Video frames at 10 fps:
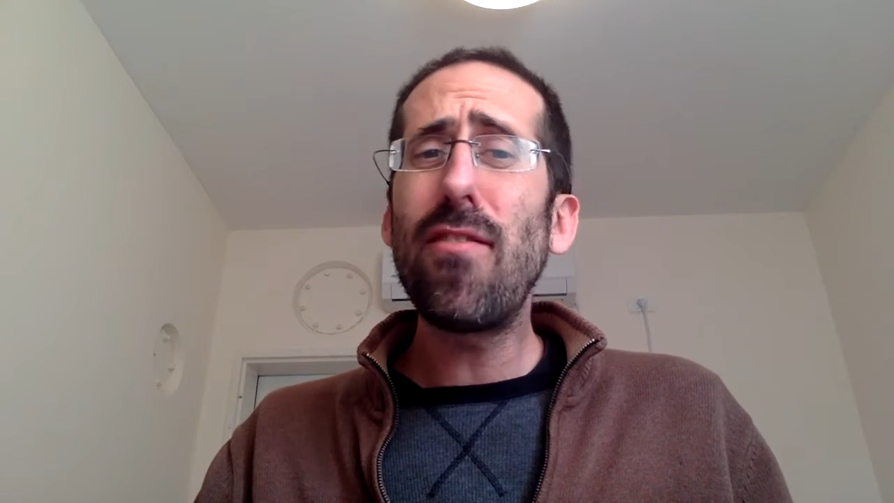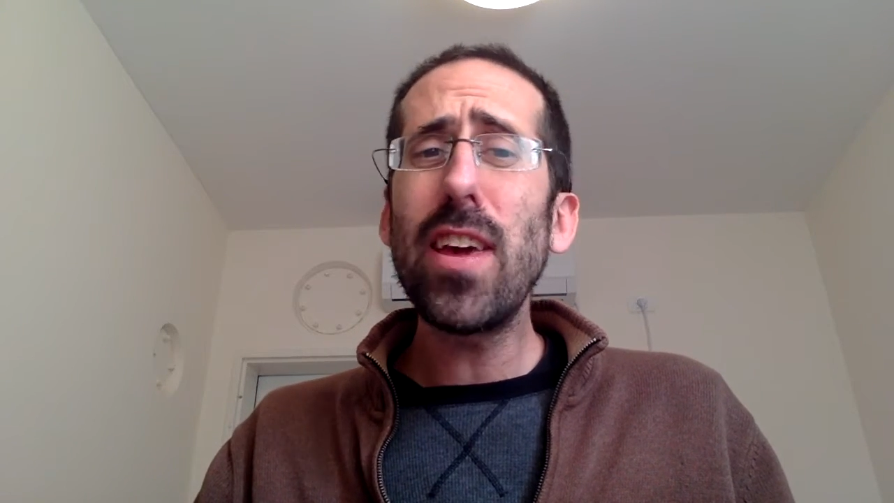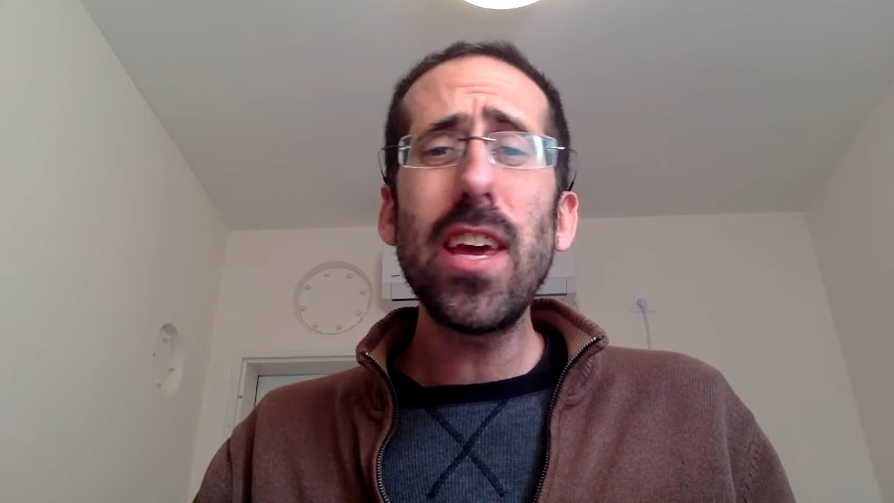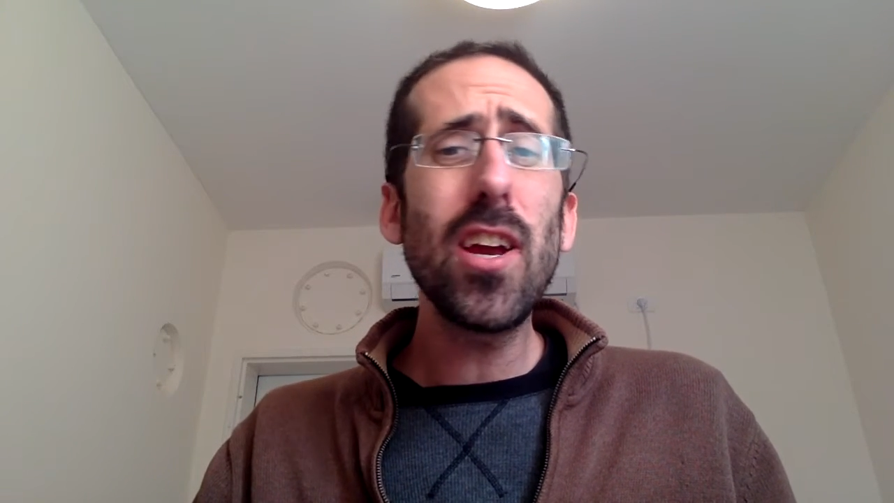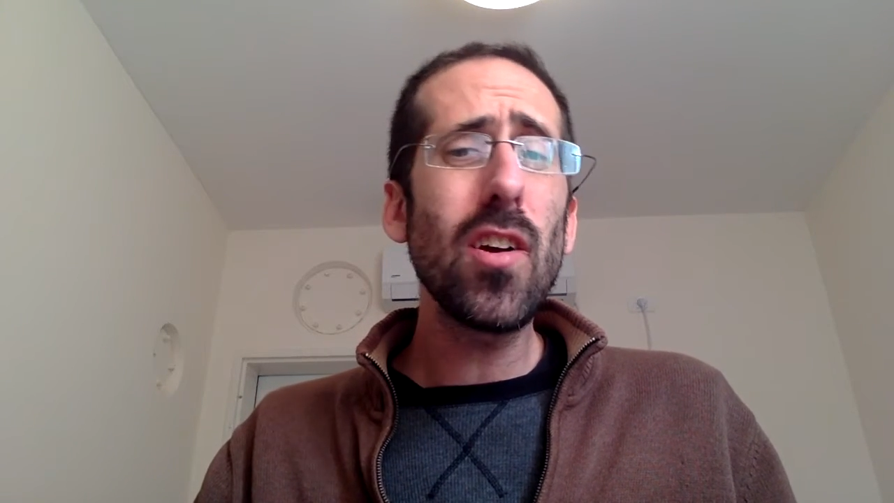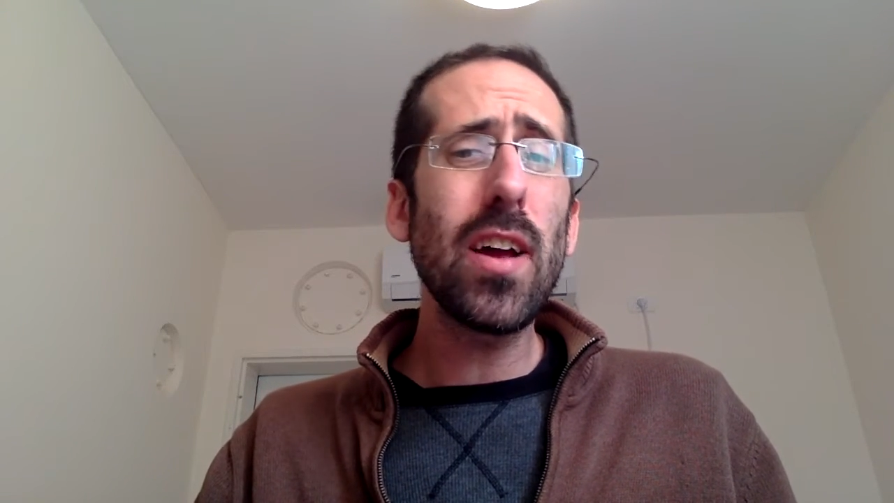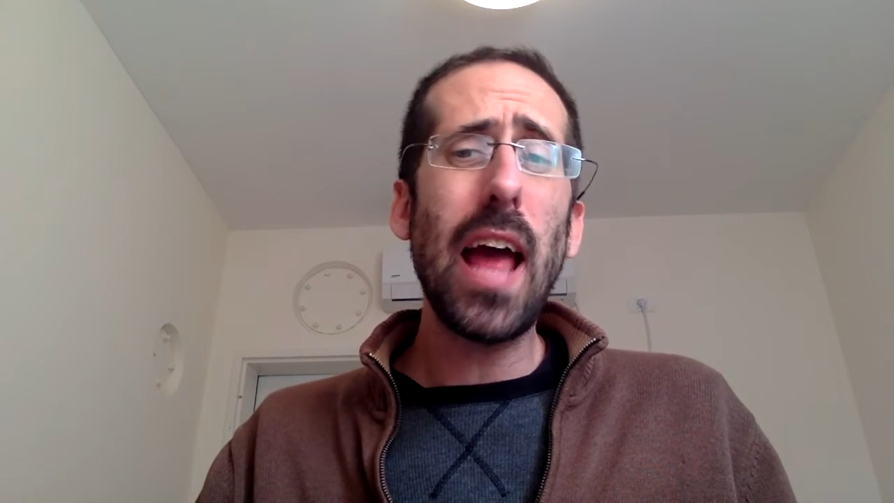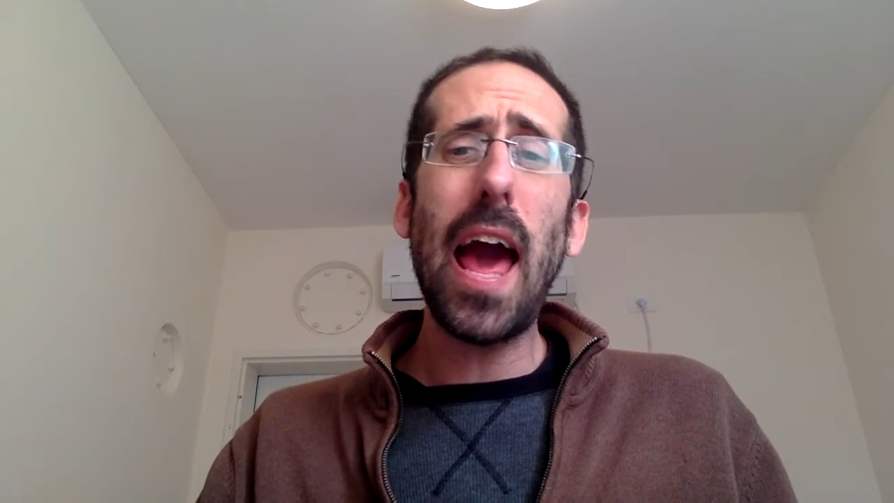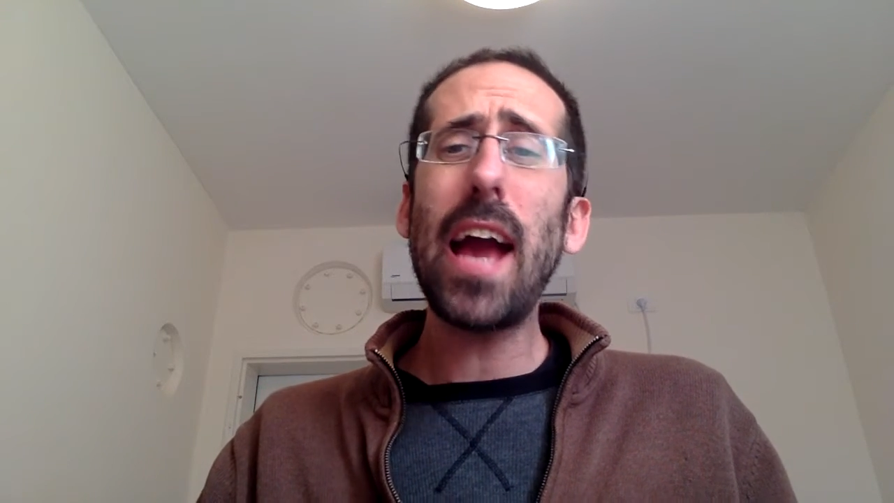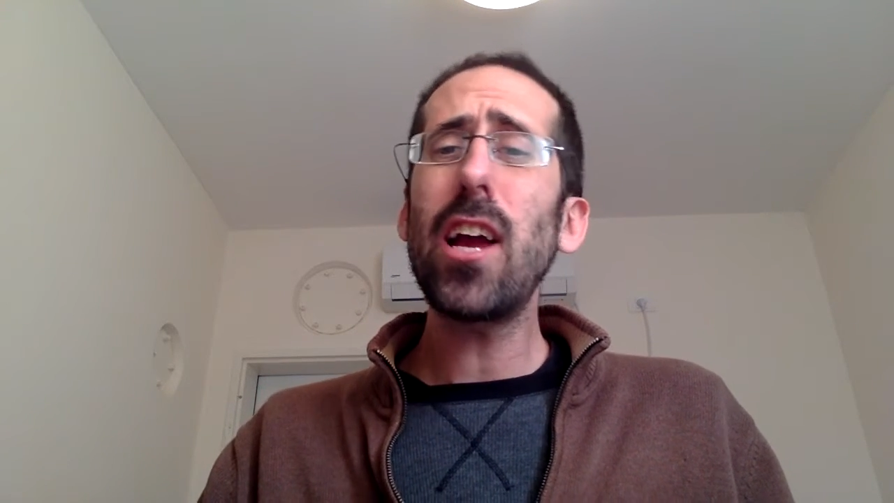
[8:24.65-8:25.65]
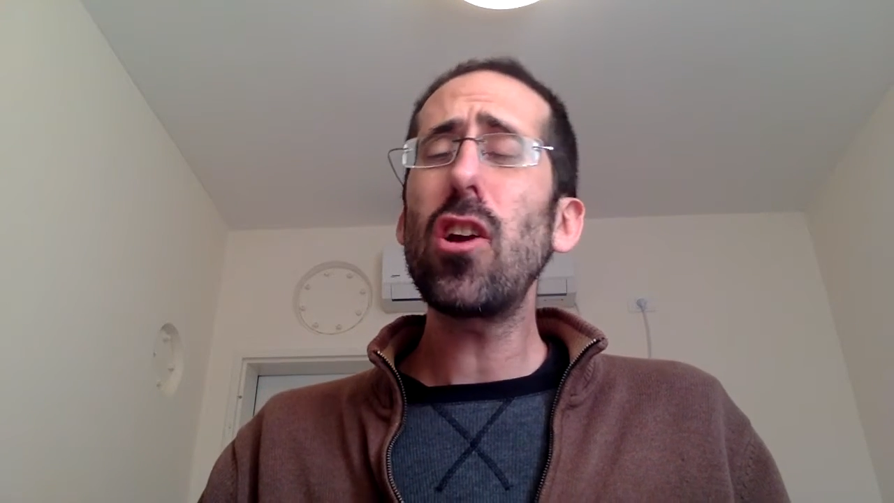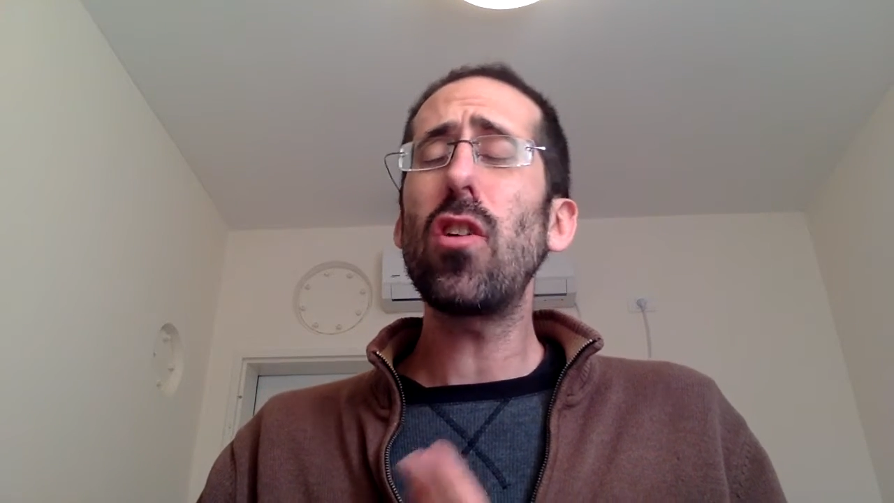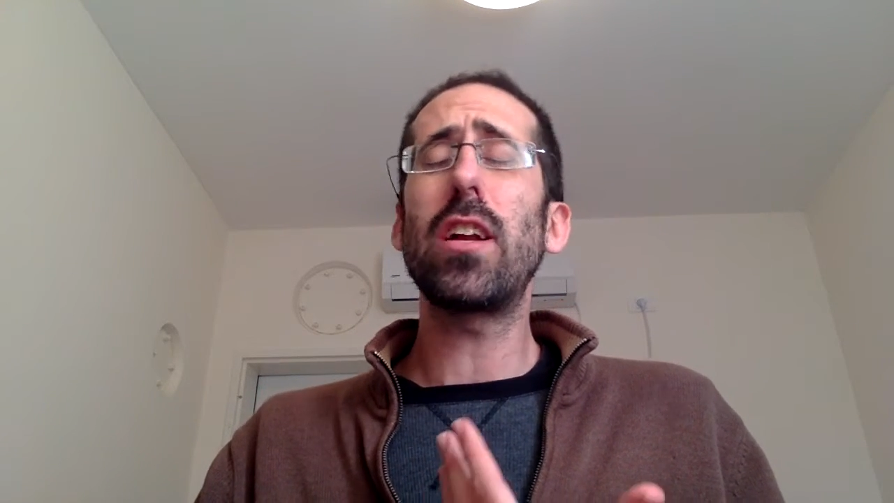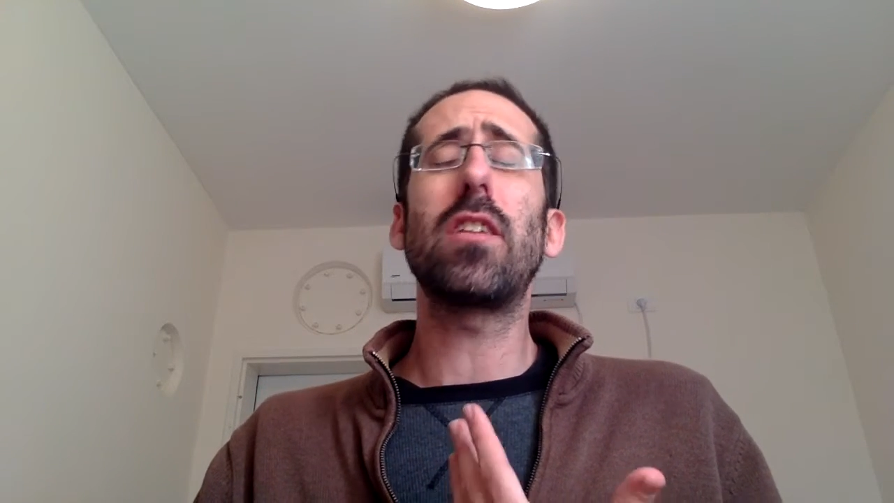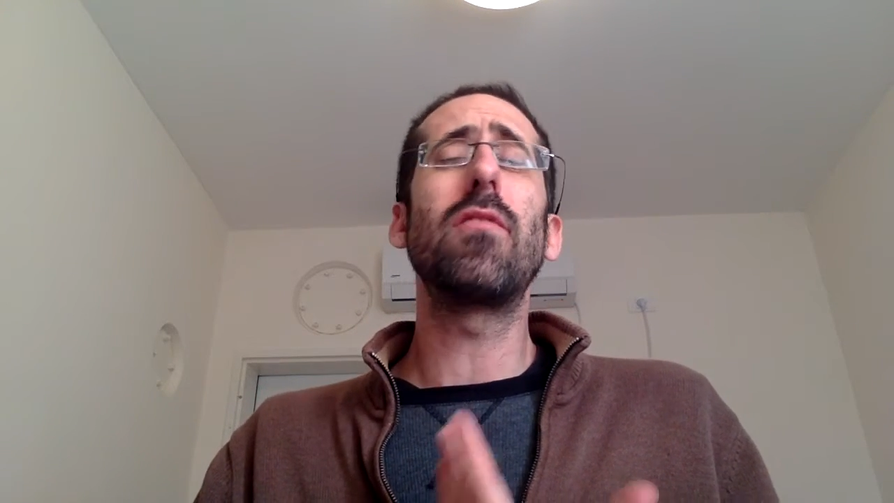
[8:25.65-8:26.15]
fear and anger
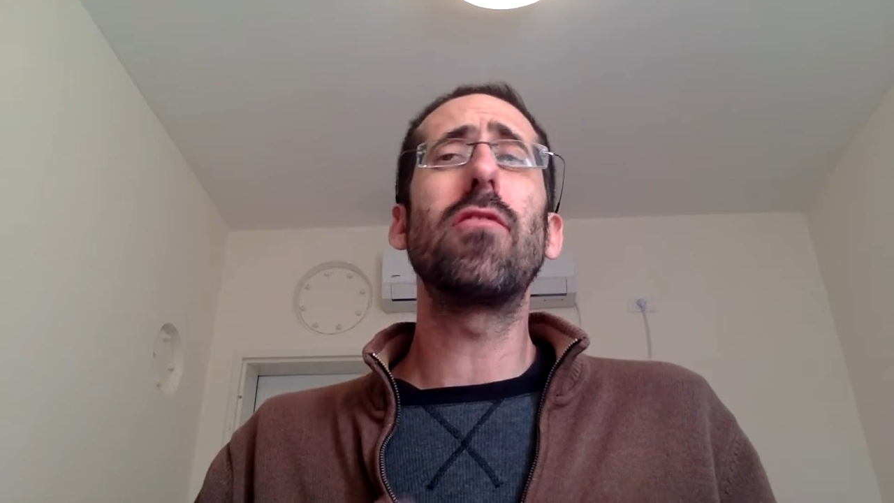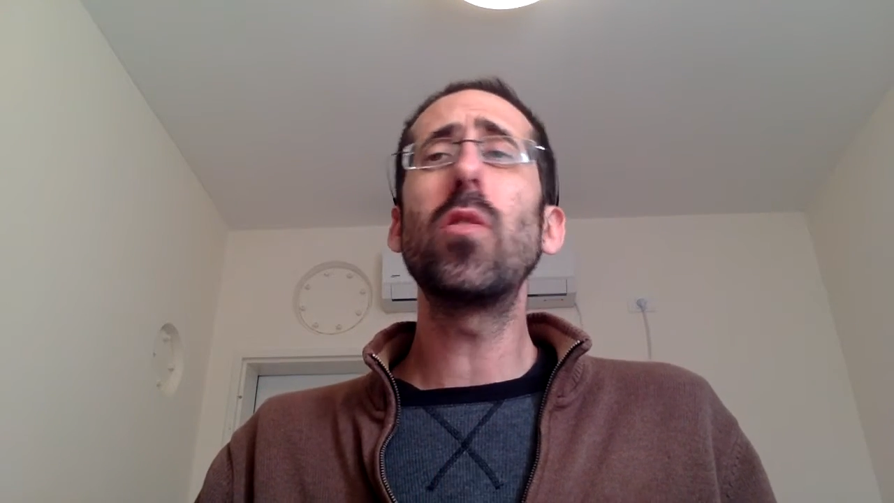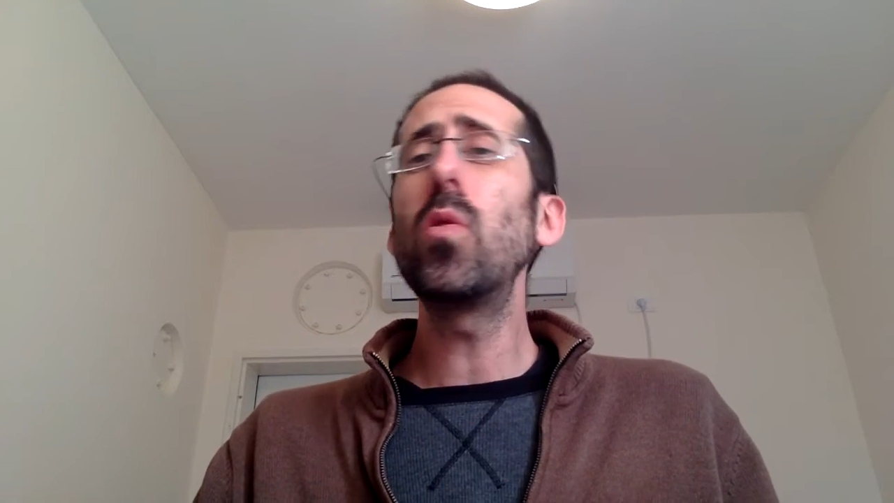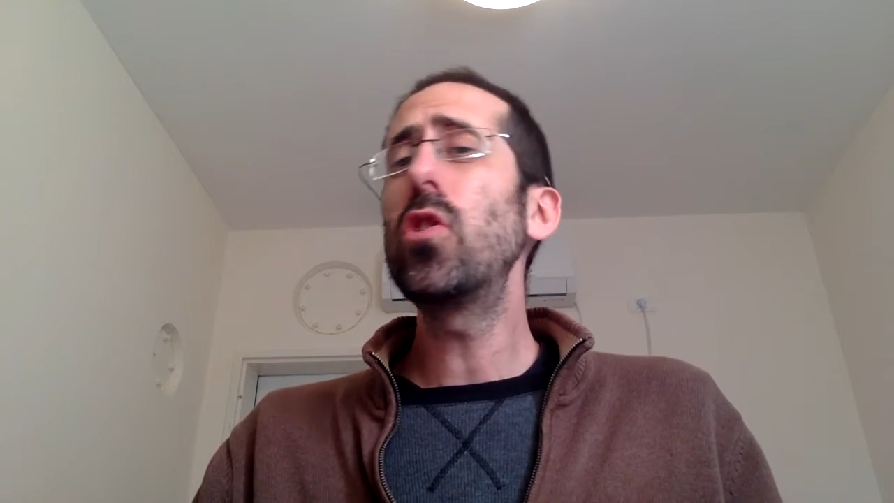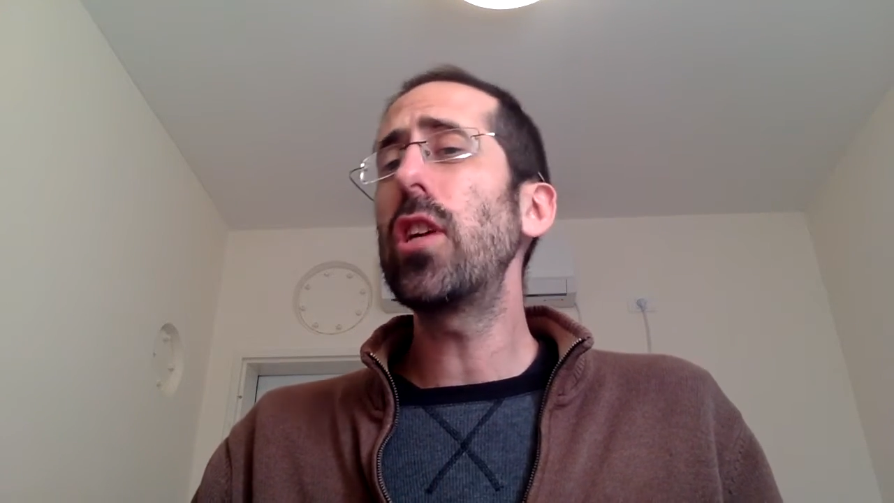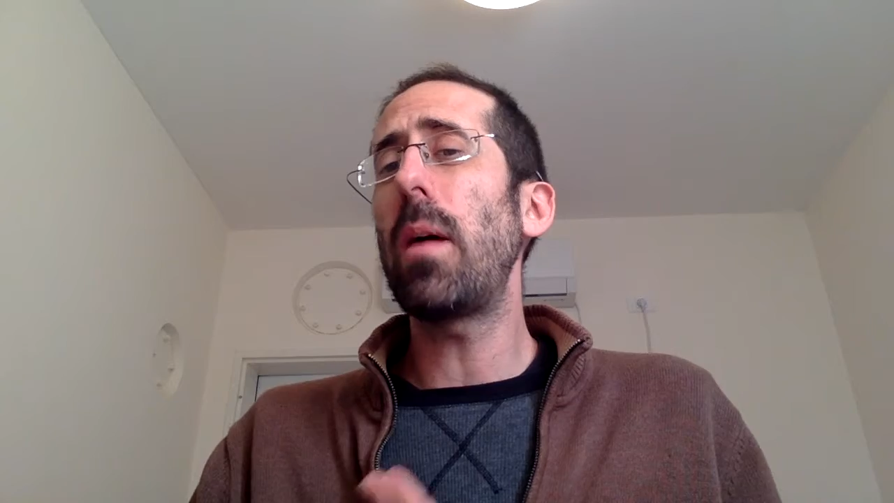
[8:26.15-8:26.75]
and confusion